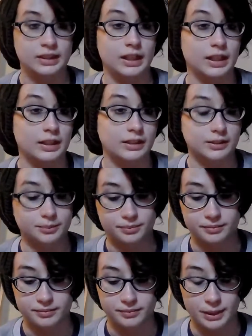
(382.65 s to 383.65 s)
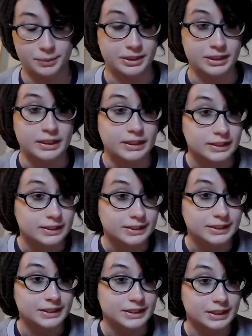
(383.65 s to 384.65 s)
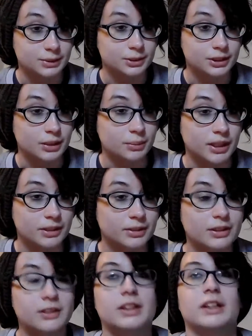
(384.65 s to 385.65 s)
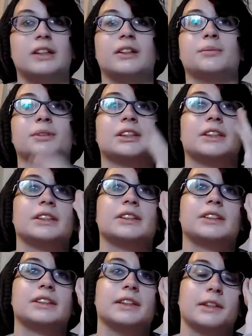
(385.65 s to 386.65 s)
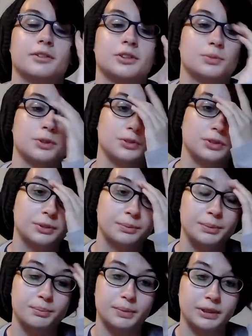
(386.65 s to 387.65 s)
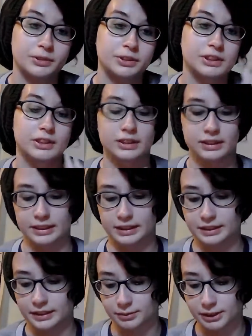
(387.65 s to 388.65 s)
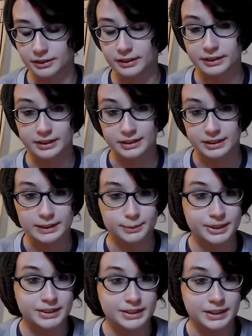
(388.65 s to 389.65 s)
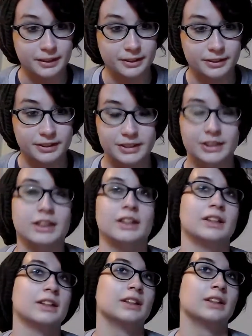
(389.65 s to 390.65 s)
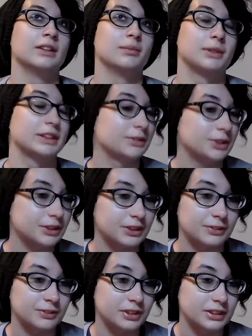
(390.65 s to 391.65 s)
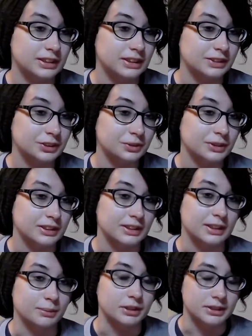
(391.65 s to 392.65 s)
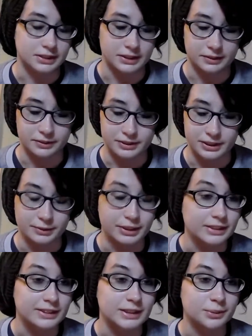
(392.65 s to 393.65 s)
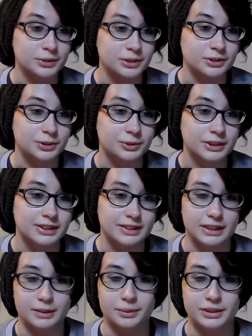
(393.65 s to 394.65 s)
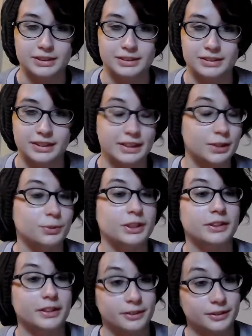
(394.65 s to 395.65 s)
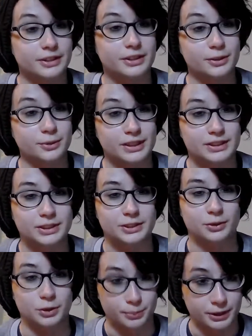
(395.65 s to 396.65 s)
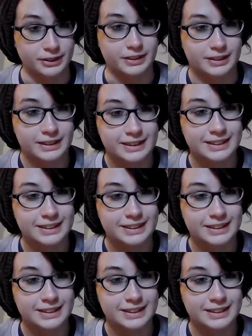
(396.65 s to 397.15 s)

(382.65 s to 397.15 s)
I'm excited to see a sequel come out. I'm excited to see how this world could be built, and I really like that it takes place in Ireland because you don't really see any stories that take place in Ireland. I would like to see more stories that take place in anywhere other than the US or Britain.